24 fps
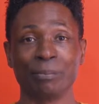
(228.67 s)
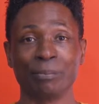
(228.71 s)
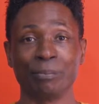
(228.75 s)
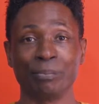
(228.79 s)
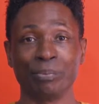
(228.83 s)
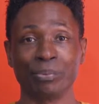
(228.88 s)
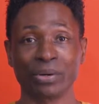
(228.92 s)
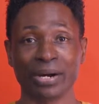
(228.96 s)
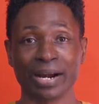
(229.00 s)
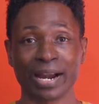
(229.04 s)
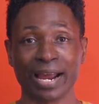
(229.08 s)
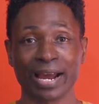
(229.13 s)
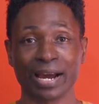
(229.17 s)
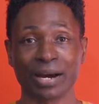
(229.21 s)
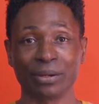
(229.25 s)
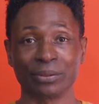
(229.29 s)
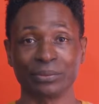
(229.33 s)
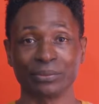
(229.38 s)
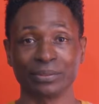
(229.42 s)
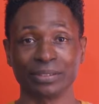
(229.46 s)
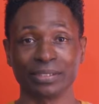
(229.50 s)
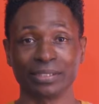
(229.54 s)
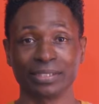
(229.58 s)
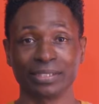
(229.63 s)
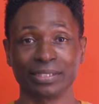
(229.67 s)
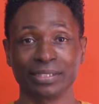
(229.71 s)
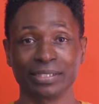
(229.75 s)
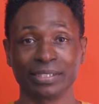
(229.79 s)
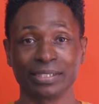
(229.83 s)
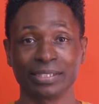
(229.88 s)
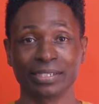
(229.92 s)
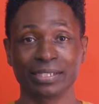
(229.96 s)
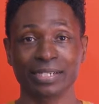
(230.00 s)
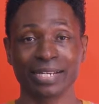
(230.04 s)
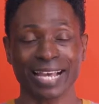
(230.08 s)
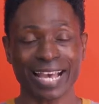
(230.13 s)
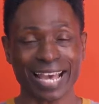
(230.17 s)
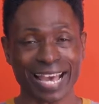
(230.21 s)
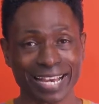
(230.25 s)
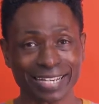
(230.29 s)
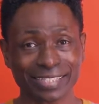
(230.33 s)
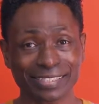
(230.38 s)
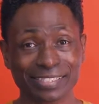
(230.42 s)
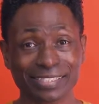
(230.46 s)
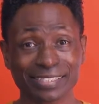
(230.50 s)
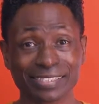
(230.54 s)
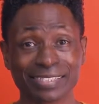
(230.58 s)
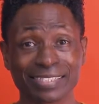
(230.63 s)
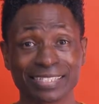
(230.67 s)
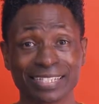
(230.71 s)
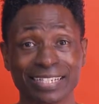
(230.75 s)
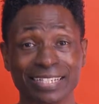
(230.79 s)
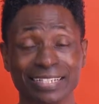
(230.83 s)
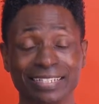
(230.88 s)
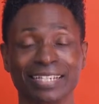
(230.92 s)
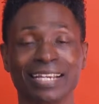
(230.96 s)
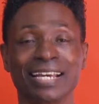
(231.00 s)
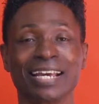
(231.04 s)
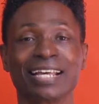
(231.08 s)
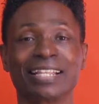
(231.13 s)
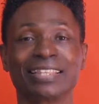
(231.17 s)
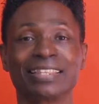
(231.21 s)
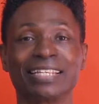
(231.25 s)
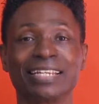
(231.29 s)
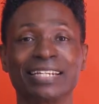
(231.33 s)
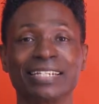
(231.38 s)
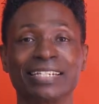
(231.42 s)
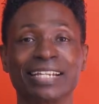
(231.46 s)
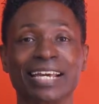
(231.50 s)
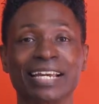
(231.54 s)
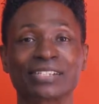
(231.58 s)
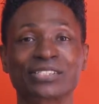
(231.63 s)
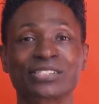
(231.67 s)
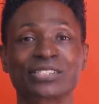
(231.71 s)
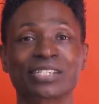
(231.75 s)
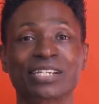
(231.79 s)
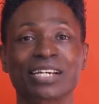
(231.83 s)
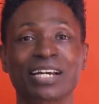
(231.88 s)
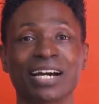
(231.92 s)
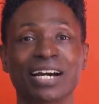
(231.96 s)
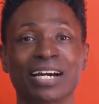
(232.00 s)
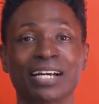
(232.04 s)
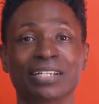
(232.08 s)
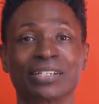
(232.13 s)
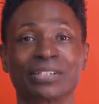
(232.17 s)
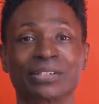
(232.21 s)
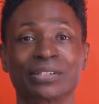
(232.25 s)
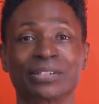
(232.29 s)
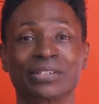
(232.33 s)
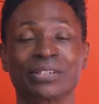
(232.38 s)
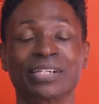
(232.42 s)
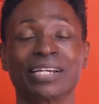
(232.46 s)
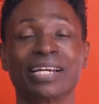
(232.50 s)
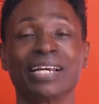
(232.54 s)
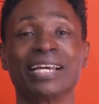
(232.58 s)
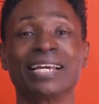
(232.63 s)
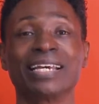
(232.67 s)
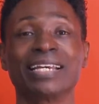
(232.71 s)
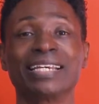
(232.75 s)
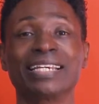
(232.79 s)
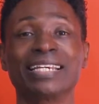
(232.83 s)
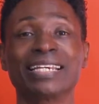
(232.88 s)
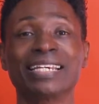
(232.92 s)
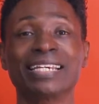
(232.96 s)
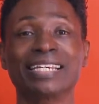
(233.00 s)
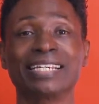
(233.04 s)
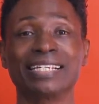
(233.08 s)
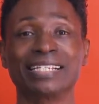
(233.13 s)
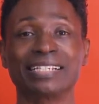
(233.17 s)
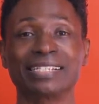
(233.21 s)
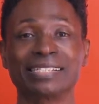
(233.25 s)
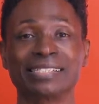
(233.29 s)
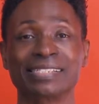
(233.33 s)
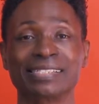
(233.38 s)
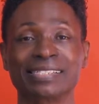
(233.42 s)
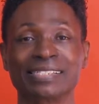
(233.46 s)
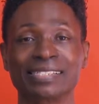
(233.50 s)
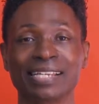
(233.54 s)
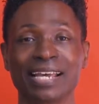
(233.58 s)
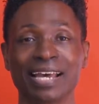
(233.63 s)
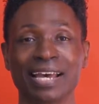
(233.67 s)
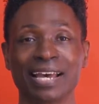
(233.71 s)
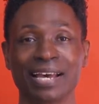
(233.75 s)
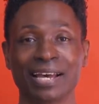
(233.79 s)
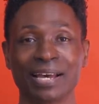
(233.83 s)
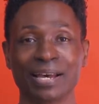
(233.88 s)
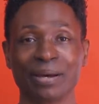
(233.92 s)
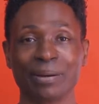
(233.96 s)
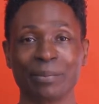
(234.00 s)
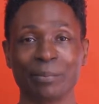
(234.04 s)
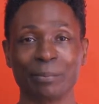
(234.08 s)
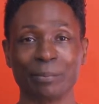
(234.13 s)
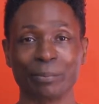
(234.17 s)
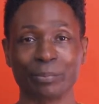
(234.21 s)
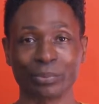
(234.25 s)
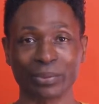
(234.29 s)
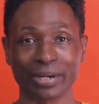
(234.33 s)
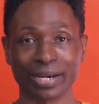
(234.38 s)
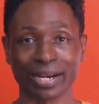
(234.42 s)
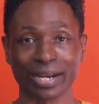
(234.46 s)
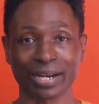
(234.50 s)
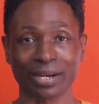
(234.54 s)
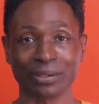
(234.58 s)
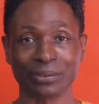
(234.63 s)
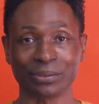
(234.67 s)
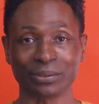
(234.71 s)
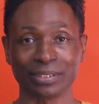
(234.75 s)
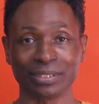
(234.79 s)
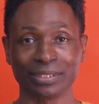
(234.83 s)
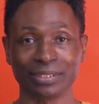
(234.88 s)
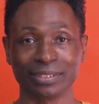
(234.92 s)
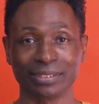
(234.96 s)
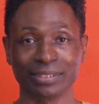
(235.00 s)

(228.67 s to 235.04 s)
Brown. Excellent. The next color is brown.